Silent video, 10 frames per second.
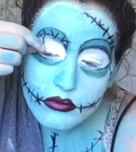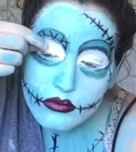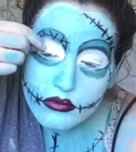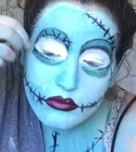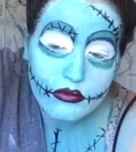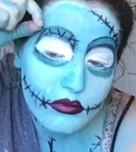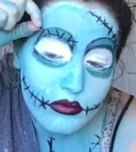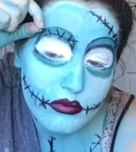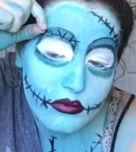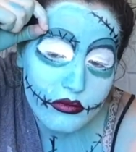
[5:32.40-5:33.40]
then I'm using some
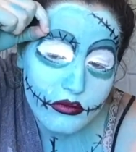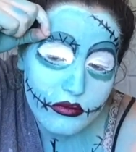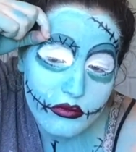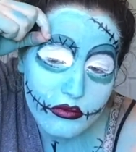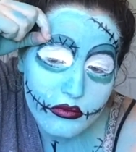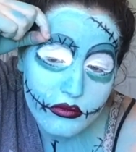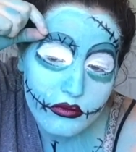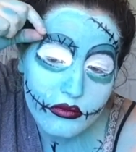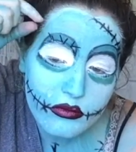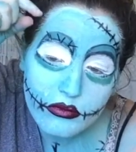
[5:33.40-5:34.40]
eyelash glue
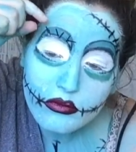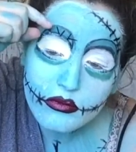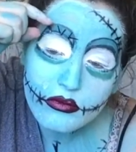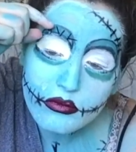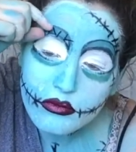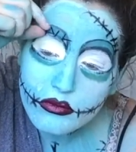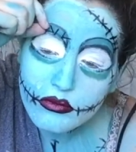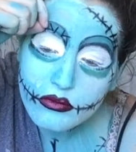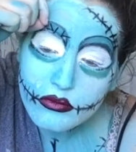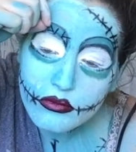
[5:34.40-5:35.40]
to stick it down
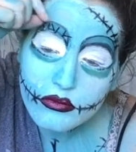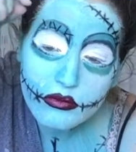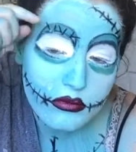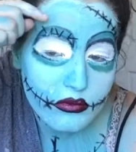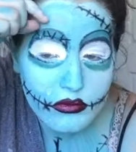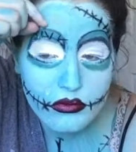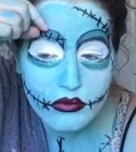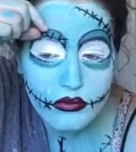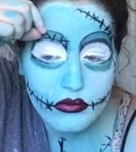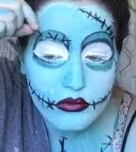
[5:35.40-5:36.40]
to kind of create
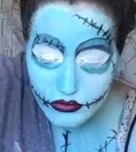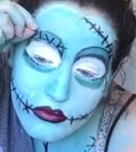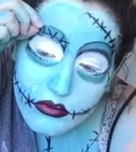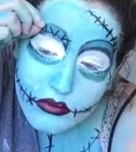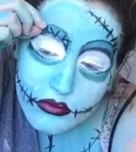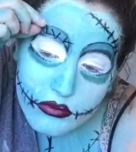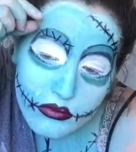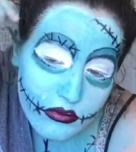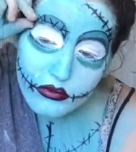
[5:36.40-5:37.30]
her eyelashes.